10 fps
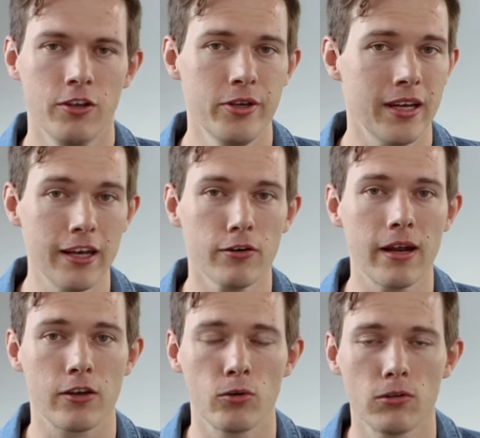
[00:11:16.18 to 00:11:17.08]
you can
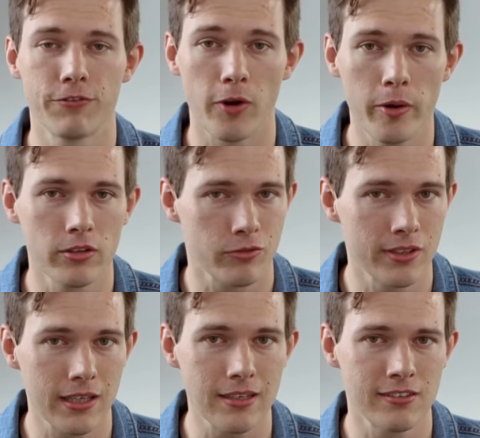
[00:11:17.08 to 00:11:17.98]
integrate Google Photos
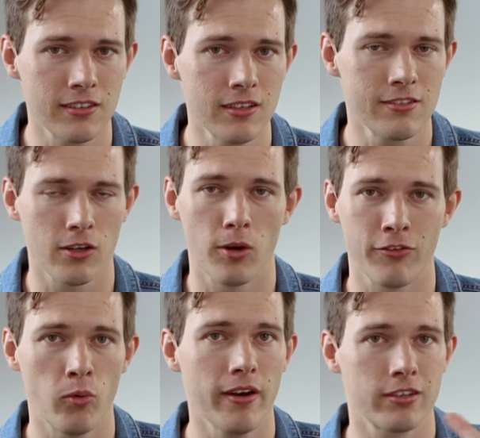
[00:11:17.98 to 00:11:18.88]
really easily. So
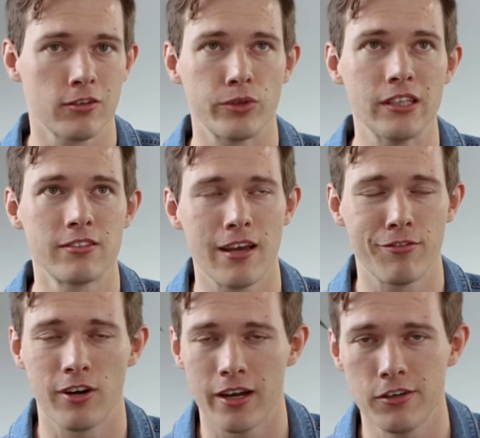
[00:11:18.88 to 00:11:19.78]
if you want a
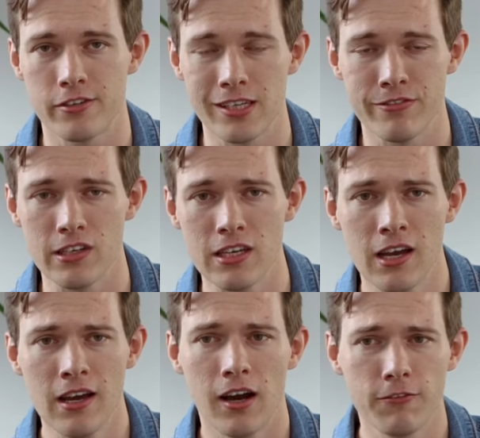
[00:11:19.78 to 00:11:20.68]
screensaver on your
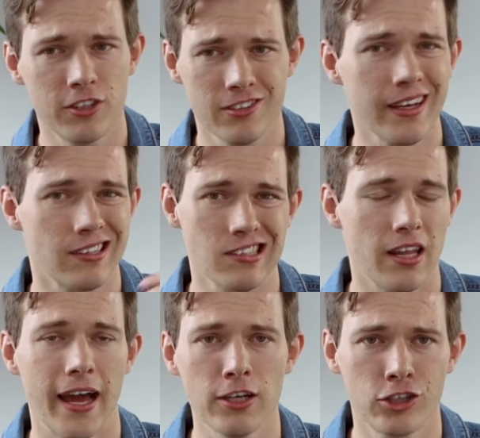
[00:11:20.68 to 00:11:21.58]
TV of just like a
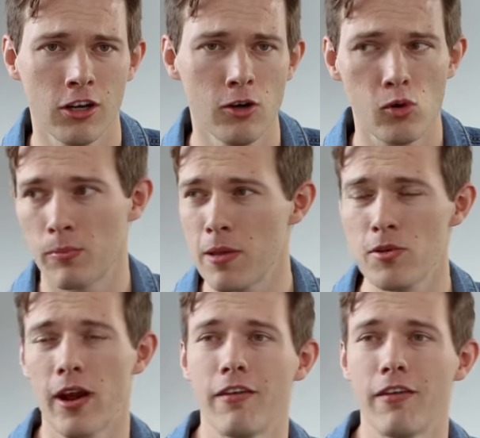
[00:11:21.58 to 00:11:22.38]
slideshow, or maybe you're